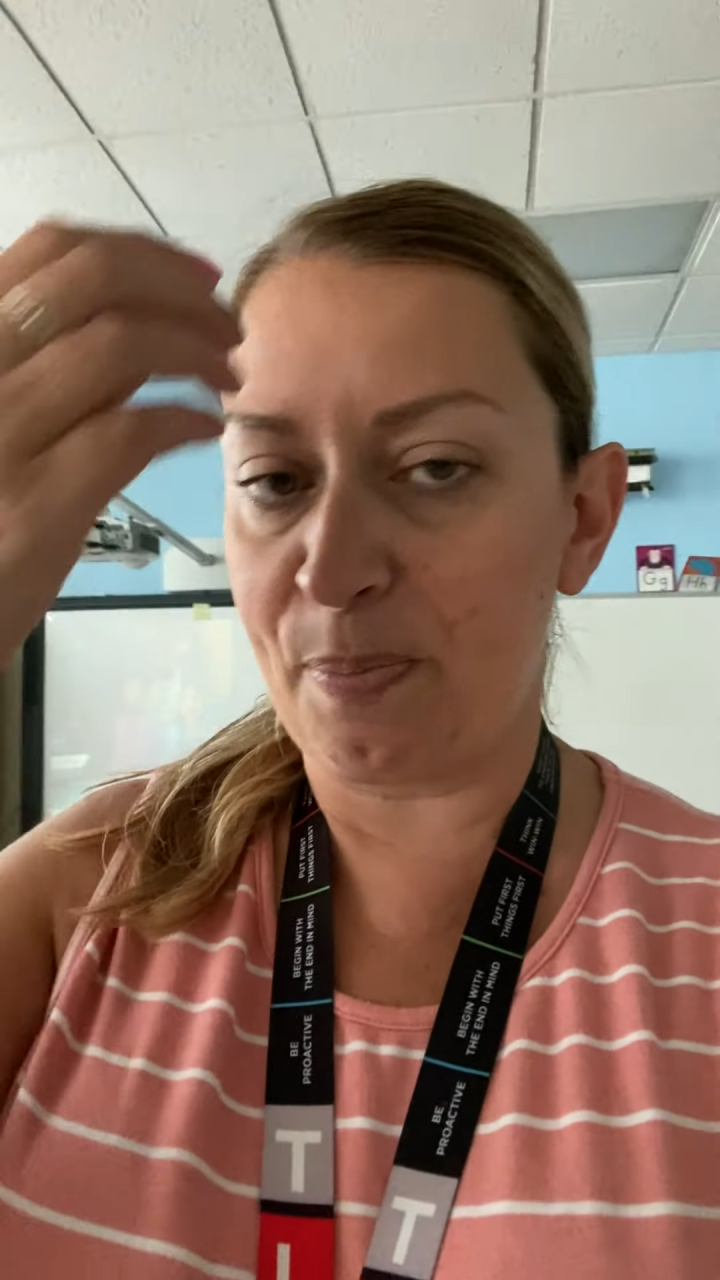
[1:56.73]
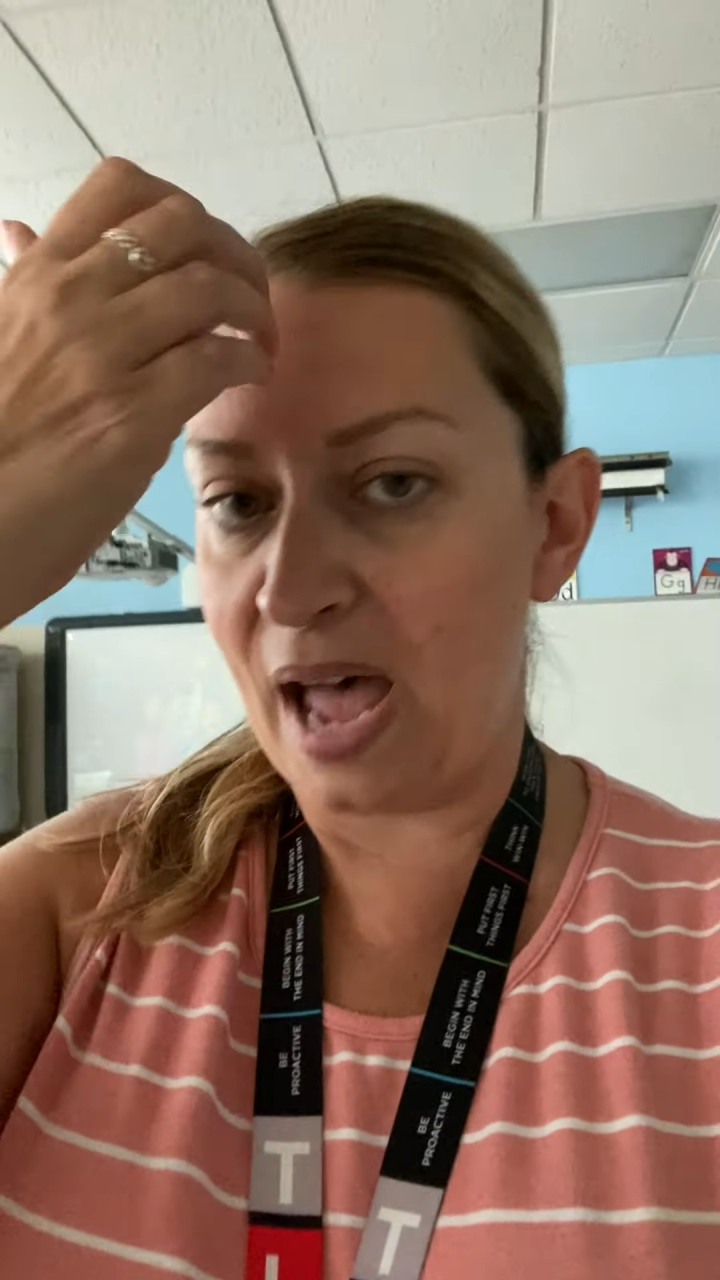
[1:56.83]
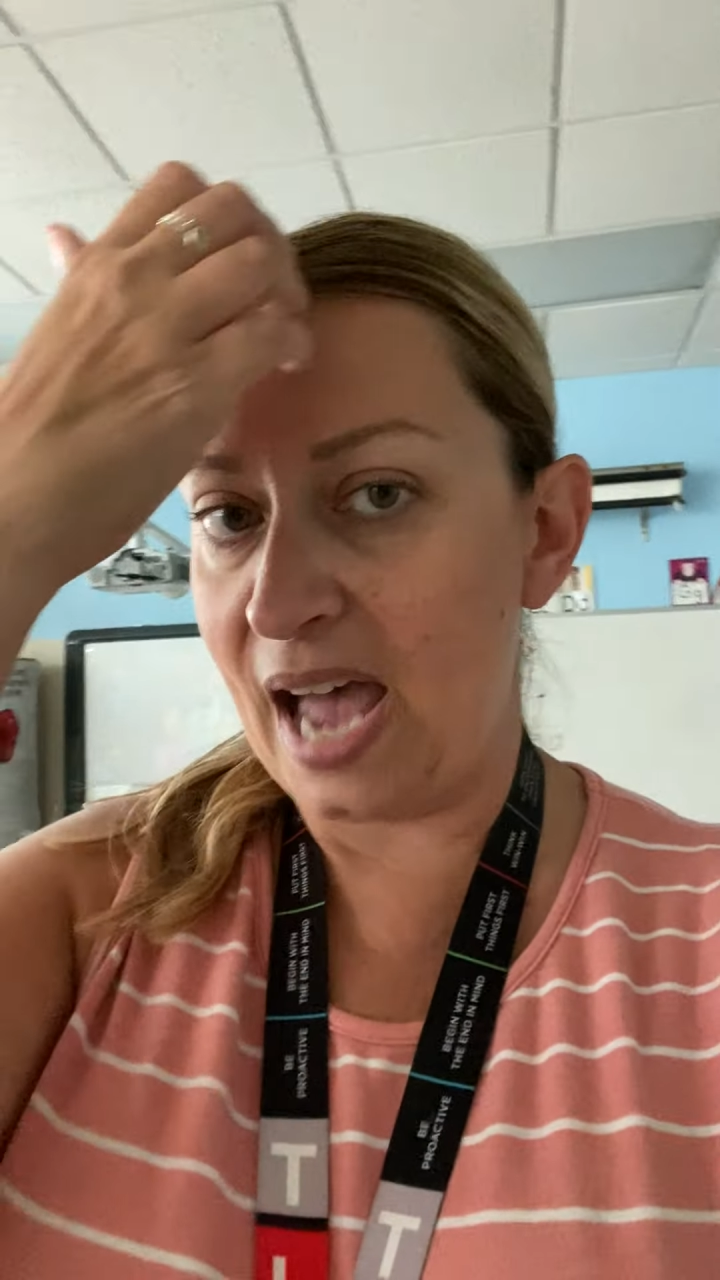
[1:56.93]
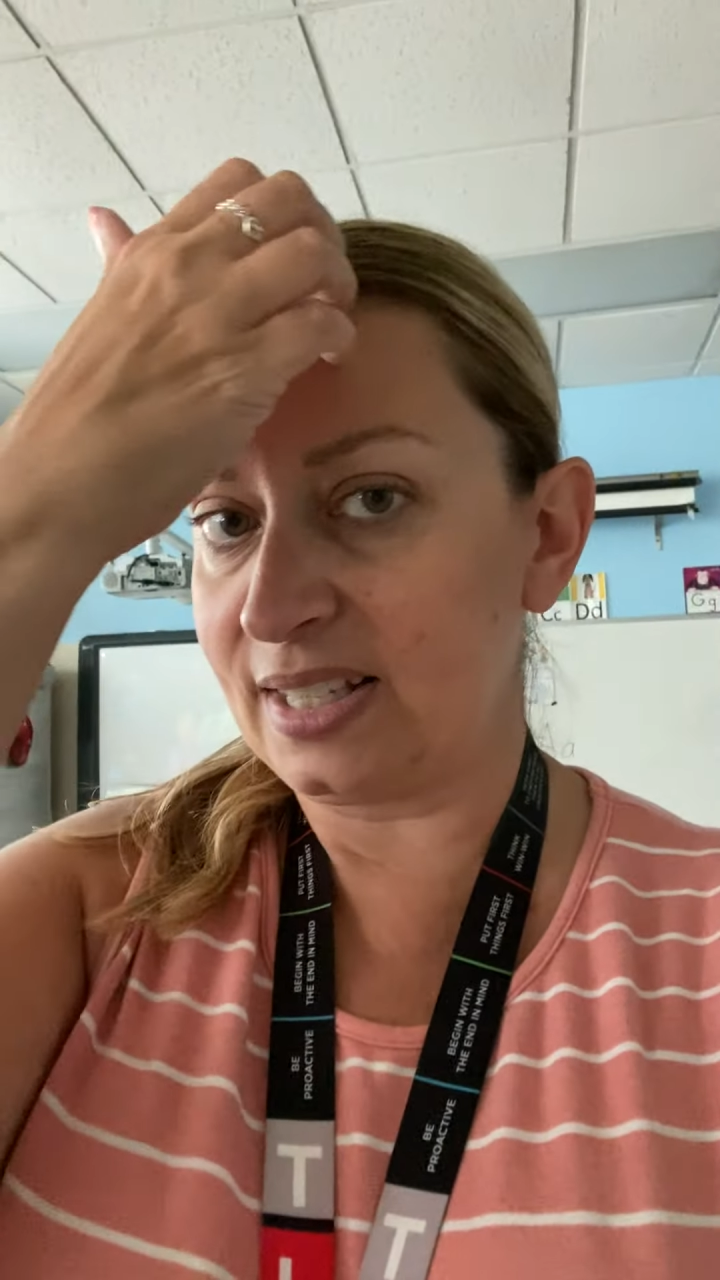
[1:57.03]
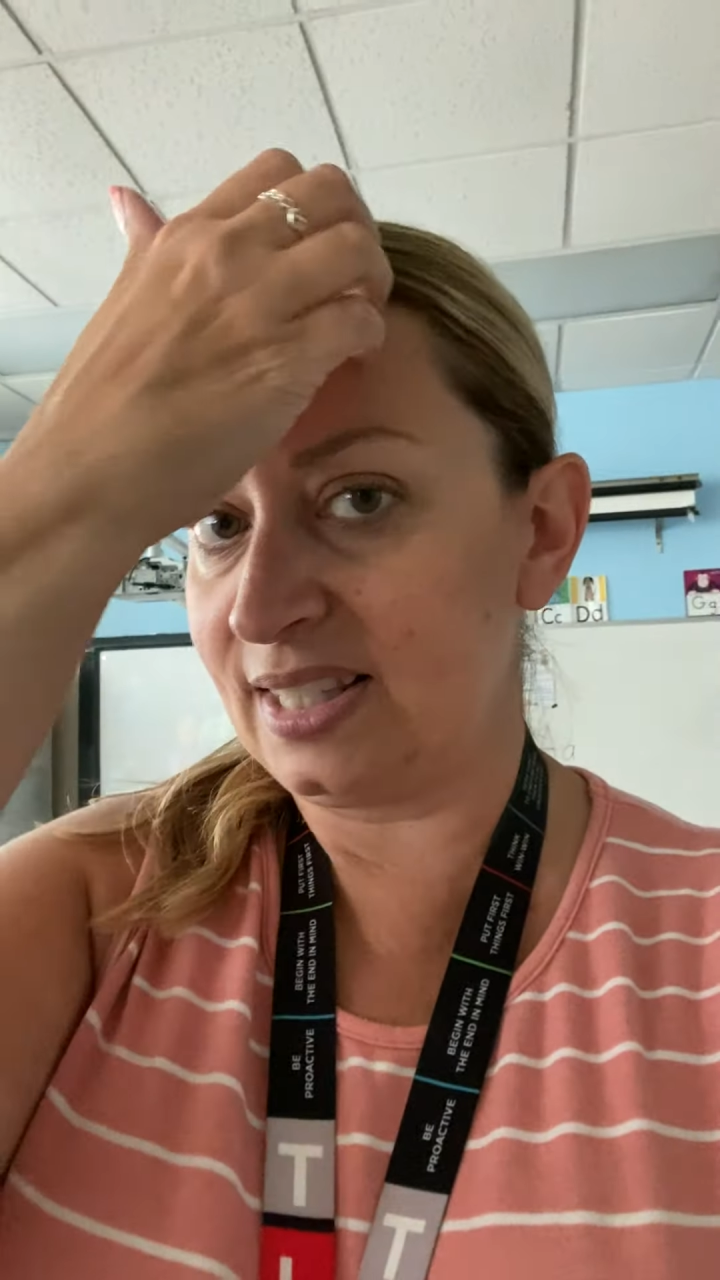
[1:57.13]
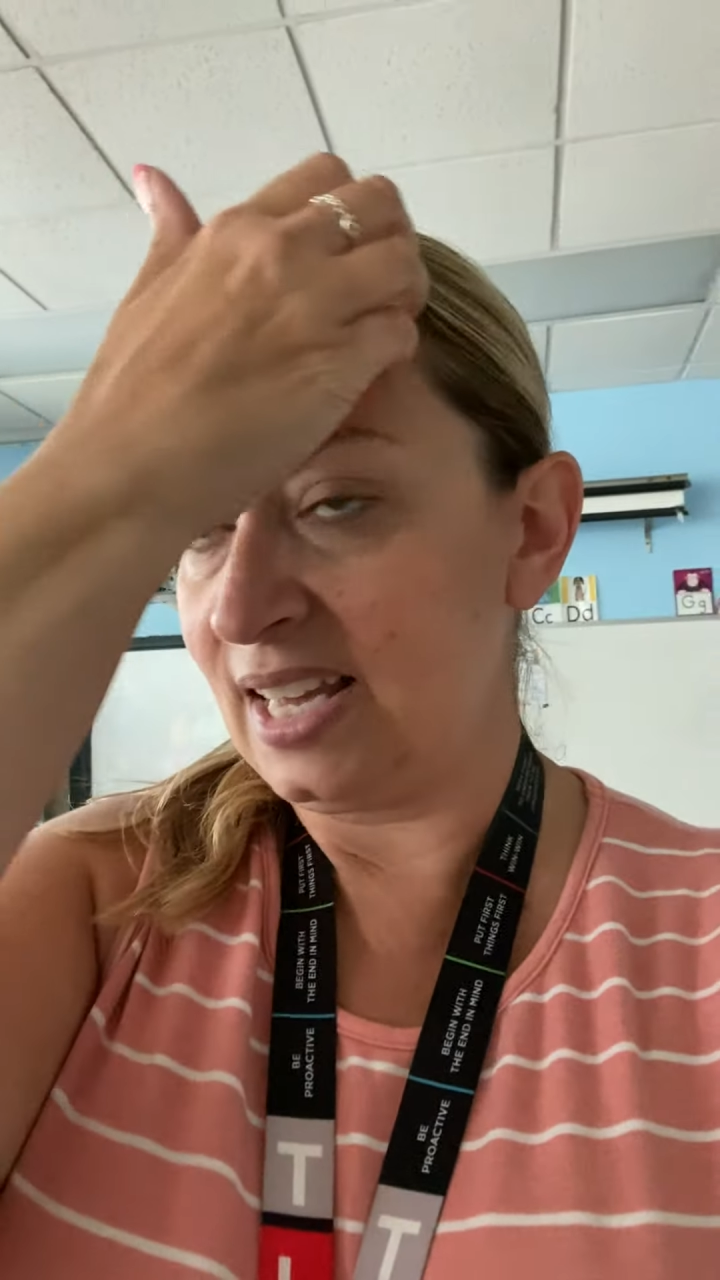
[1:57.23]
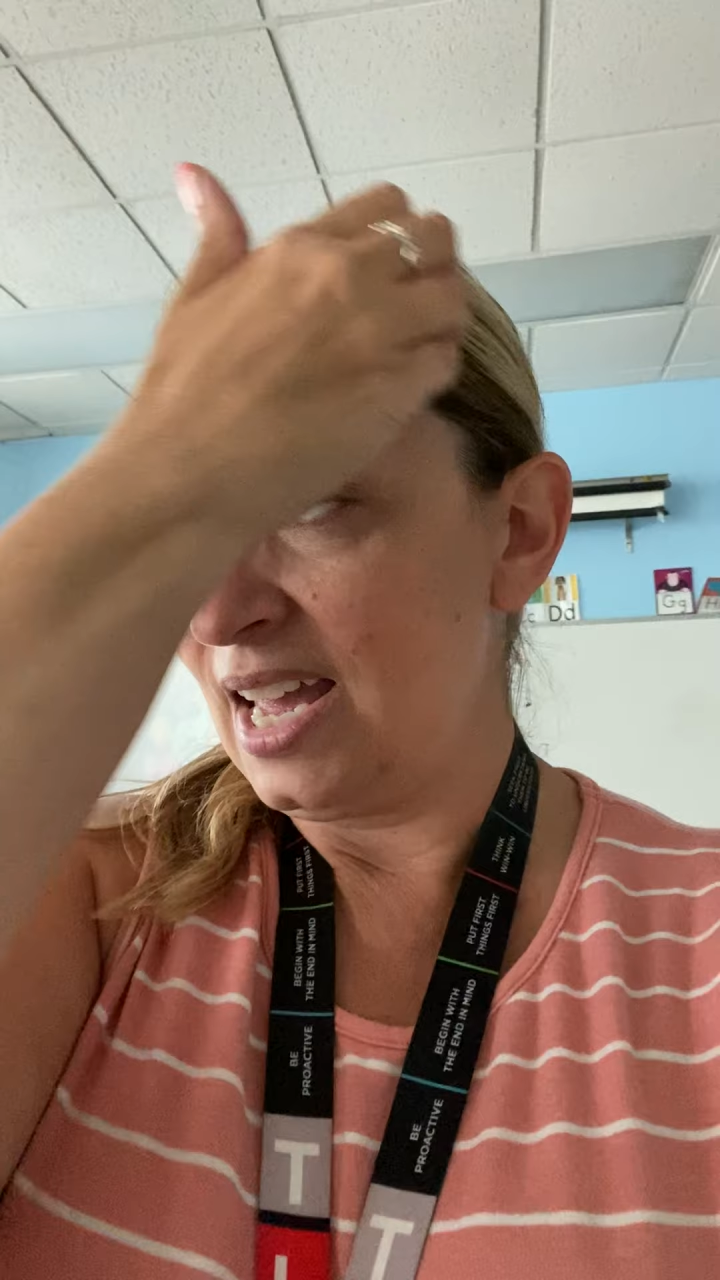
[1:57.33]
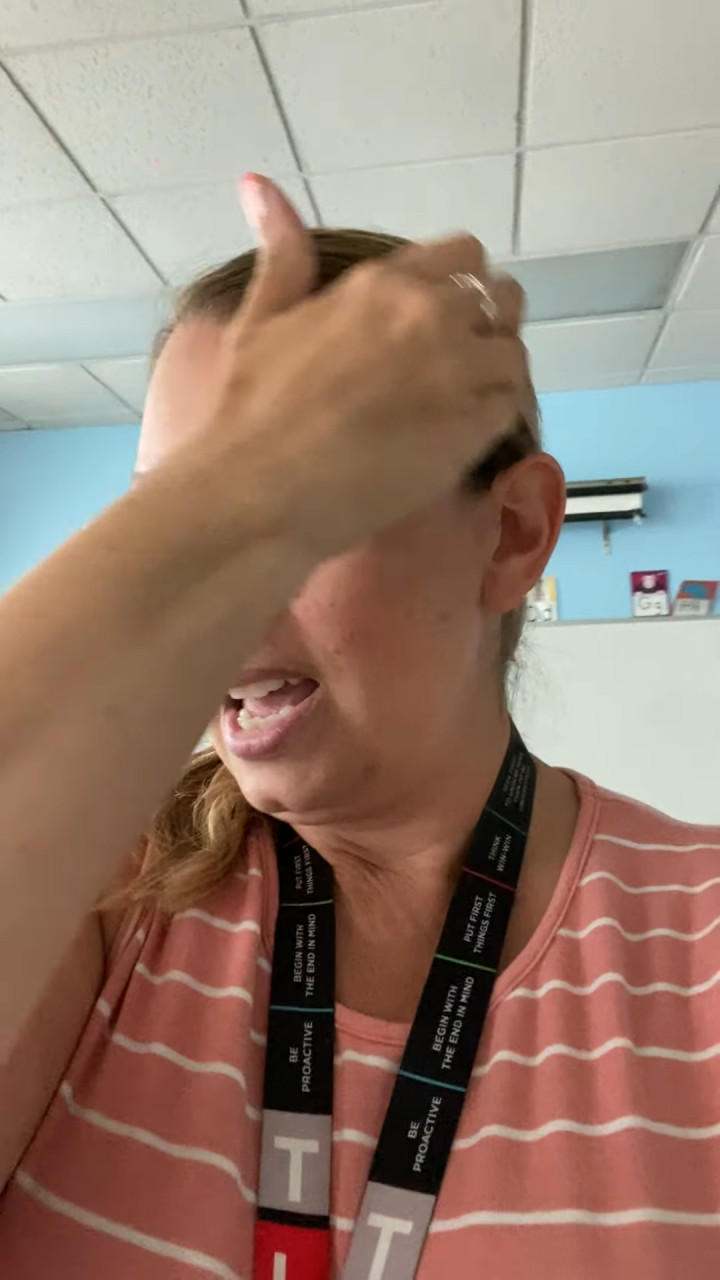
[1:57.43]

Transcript: box.